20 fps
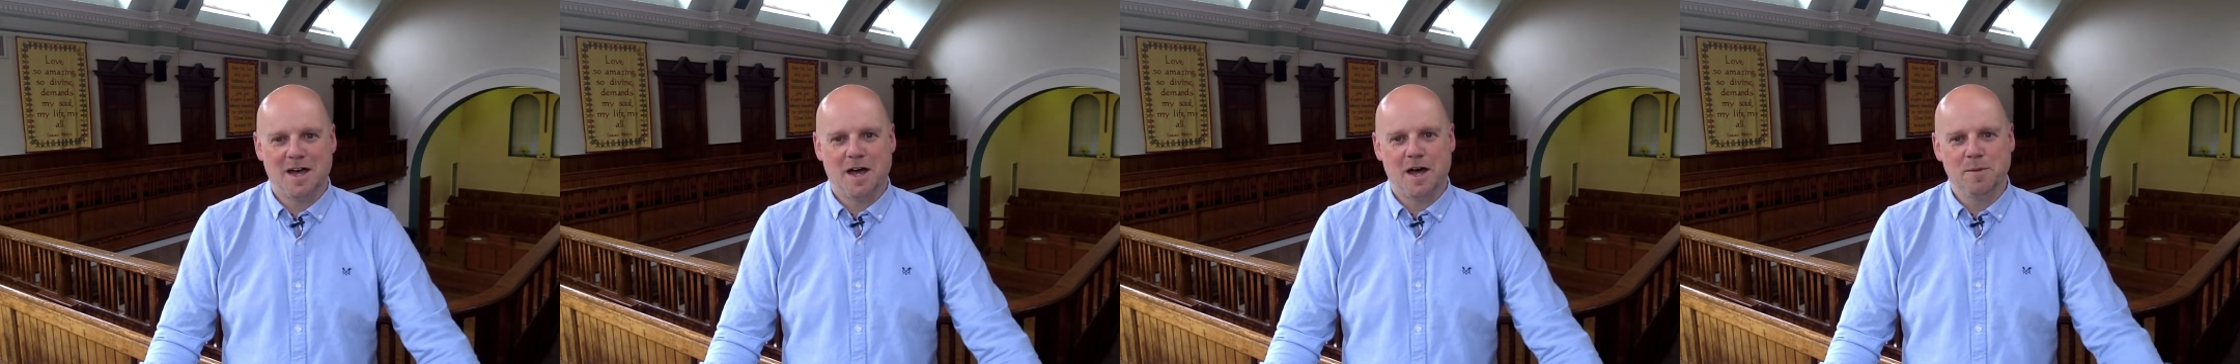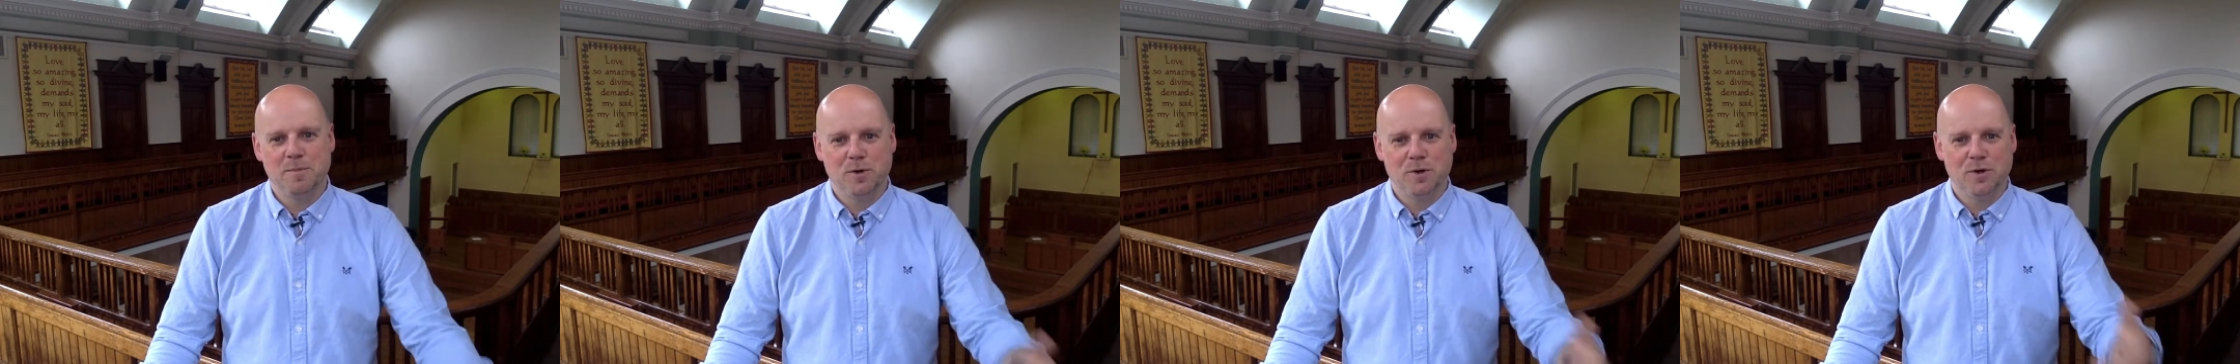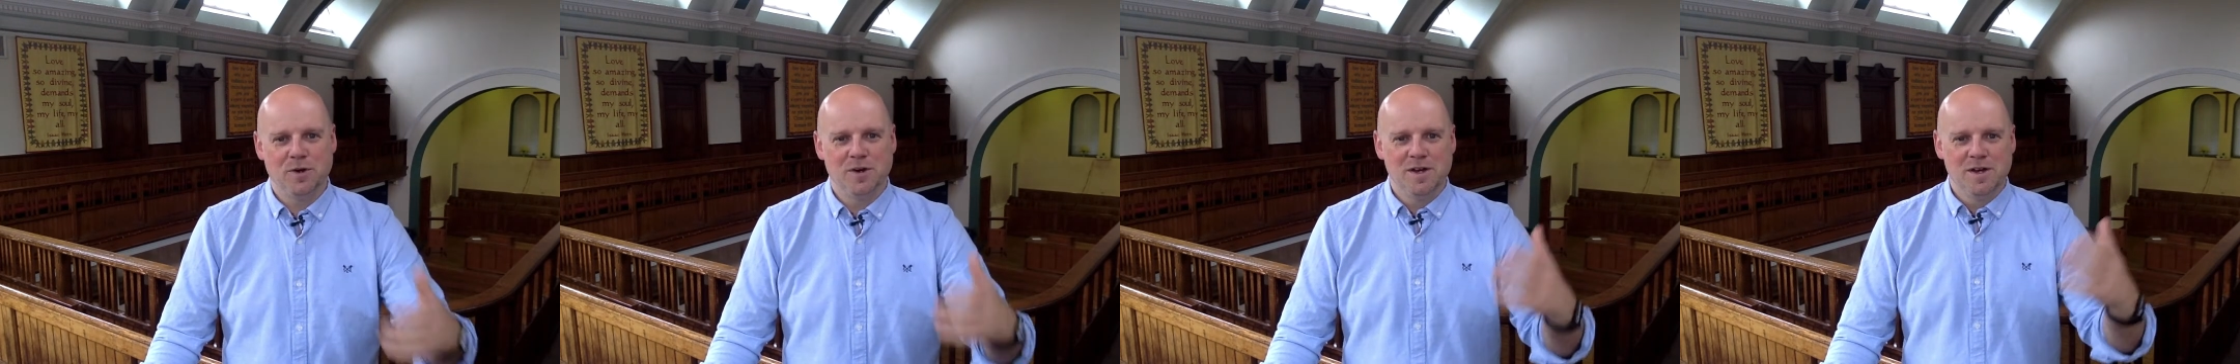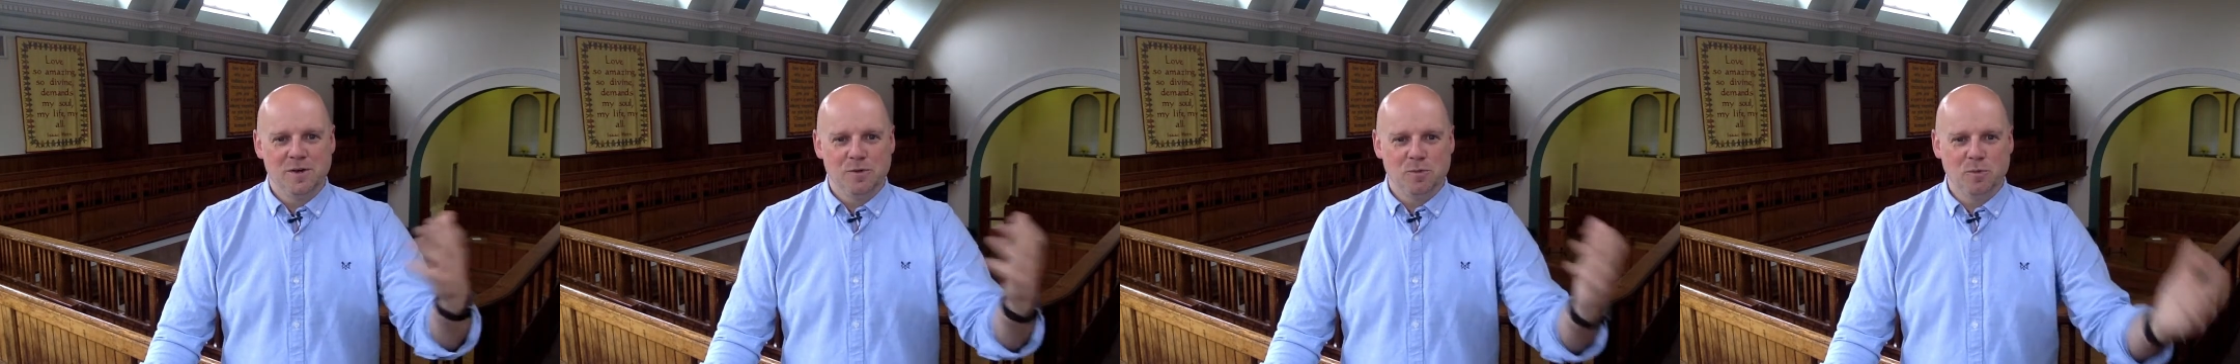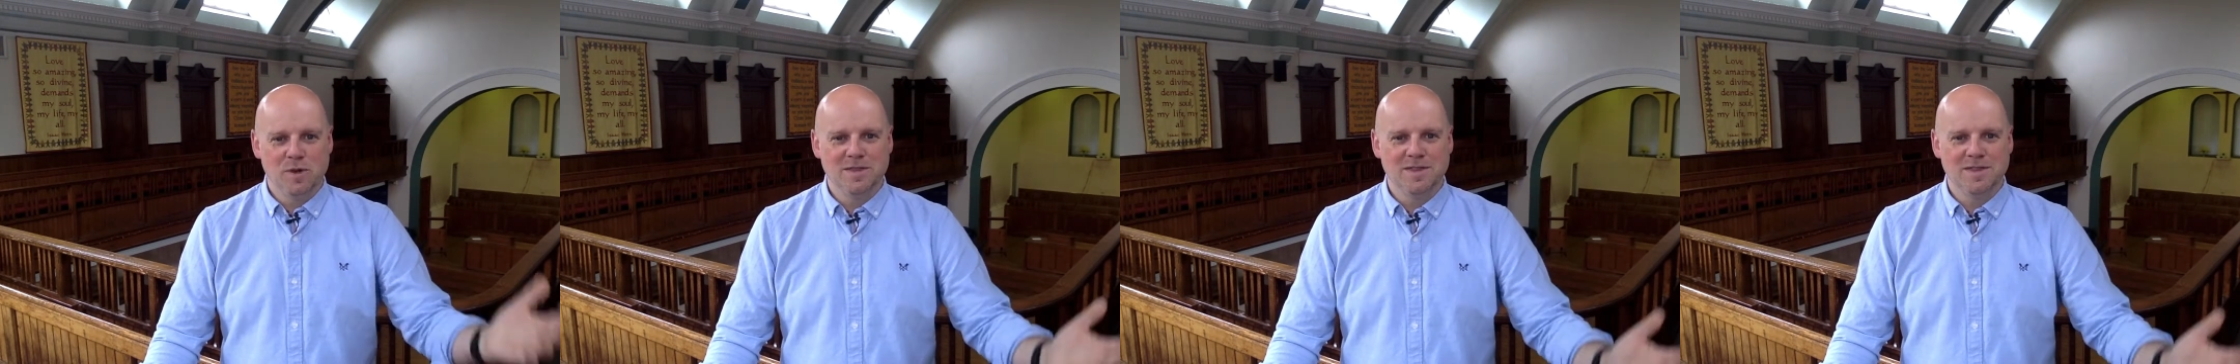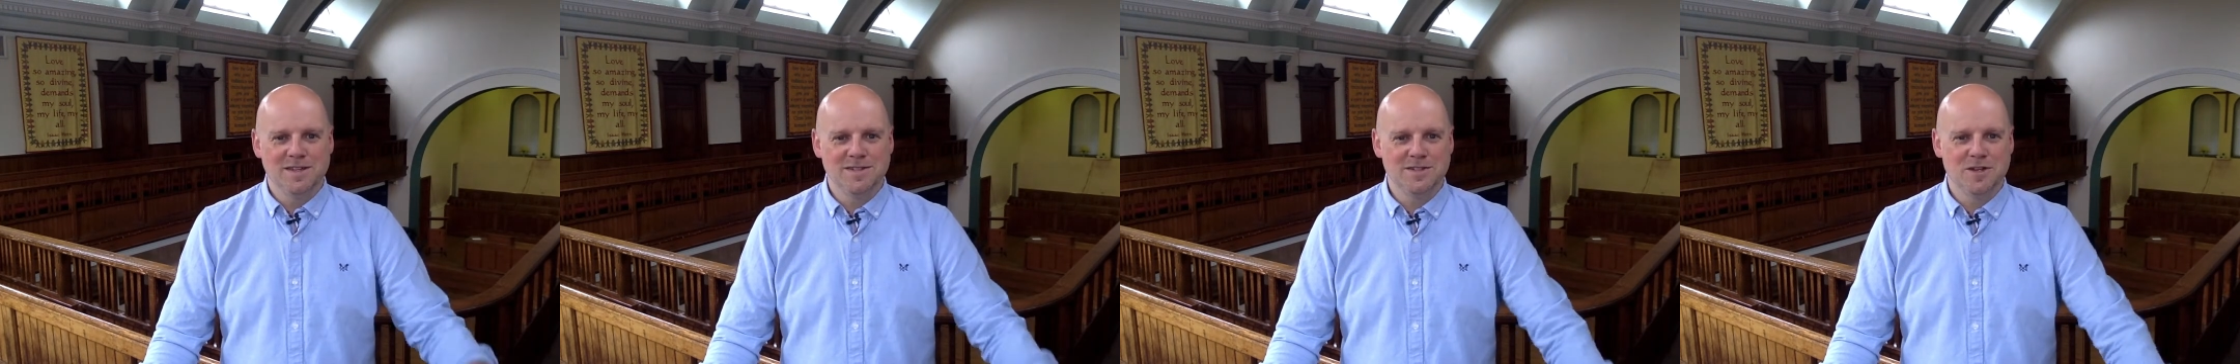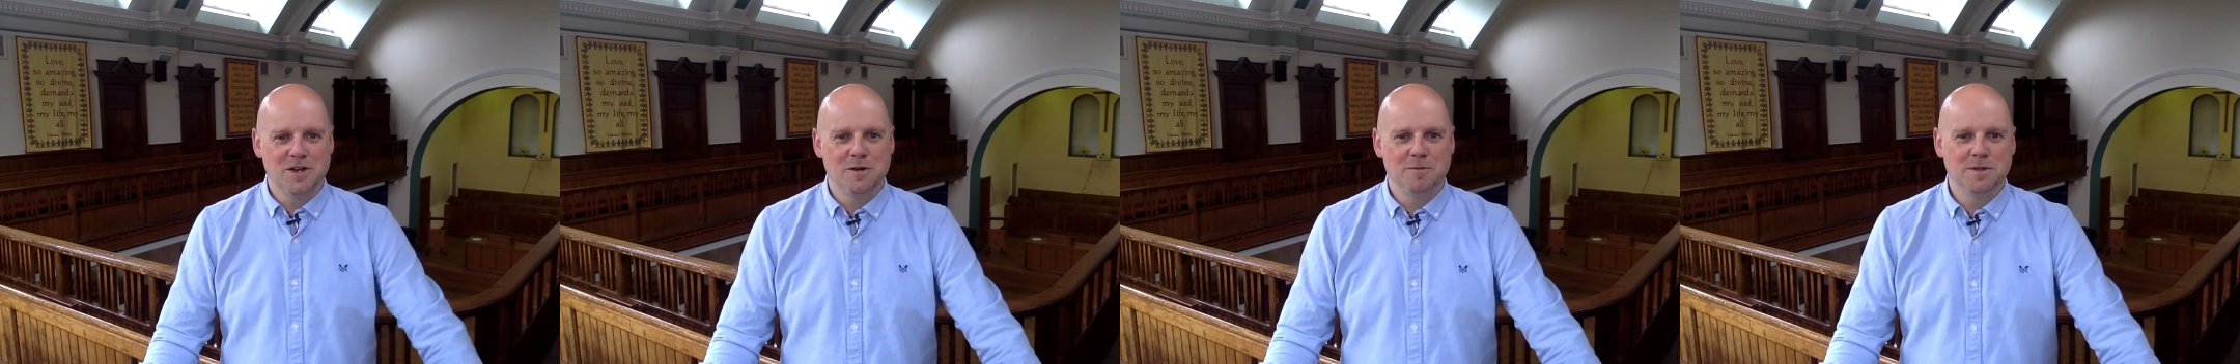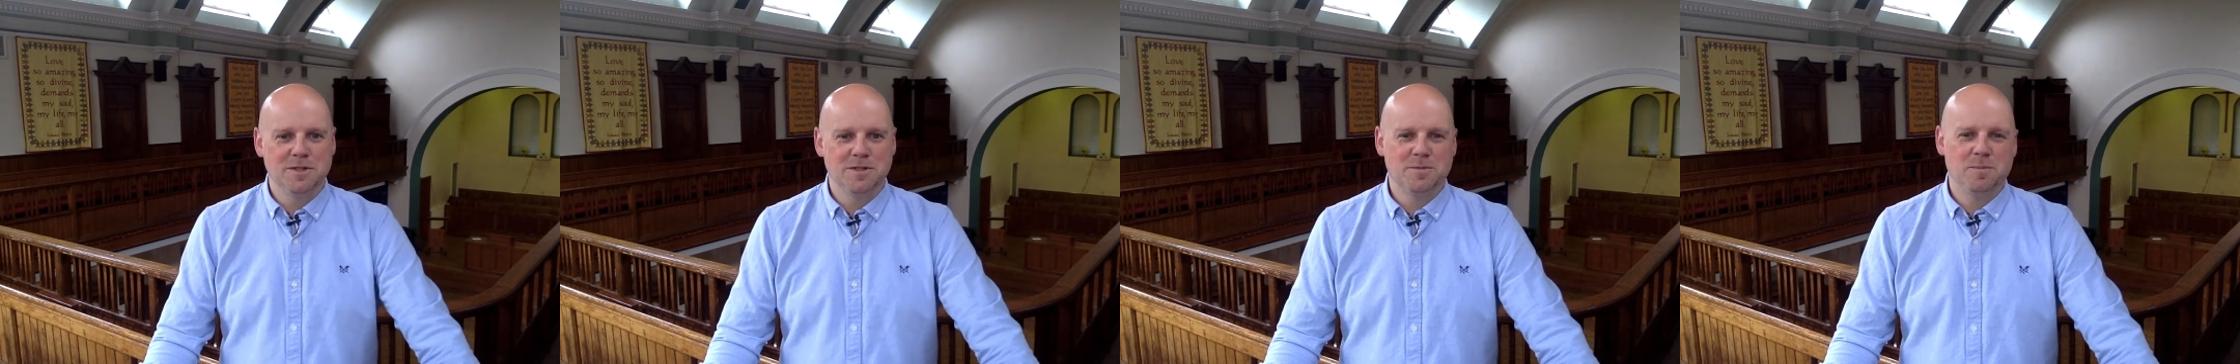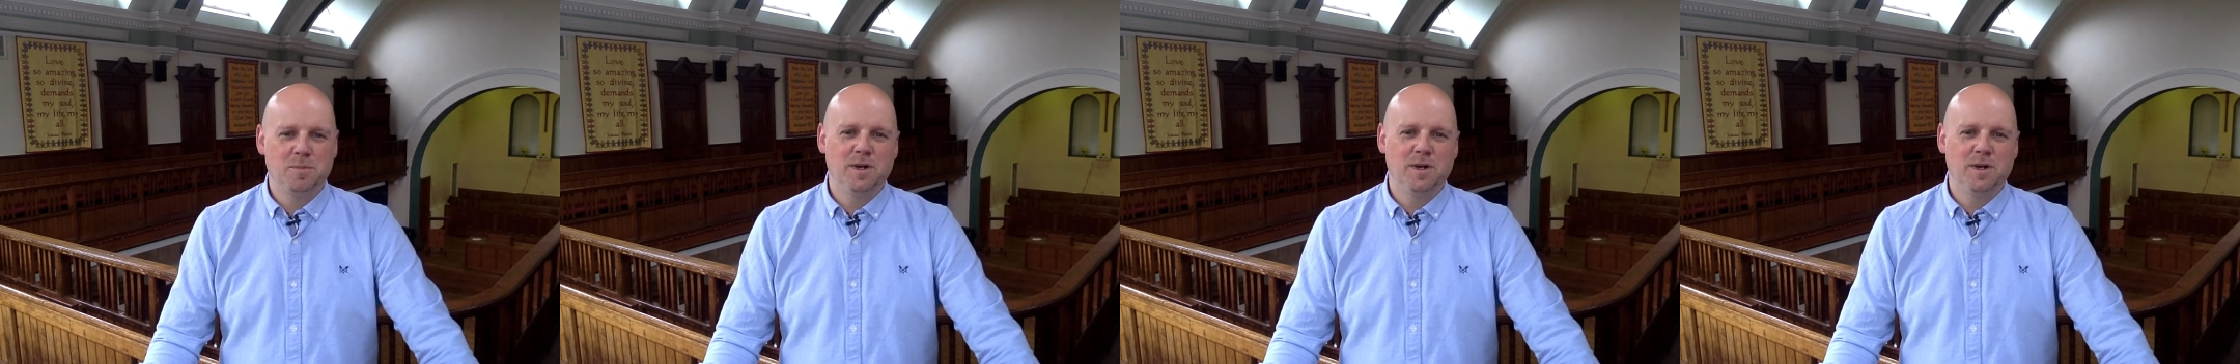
that I put with the sermons,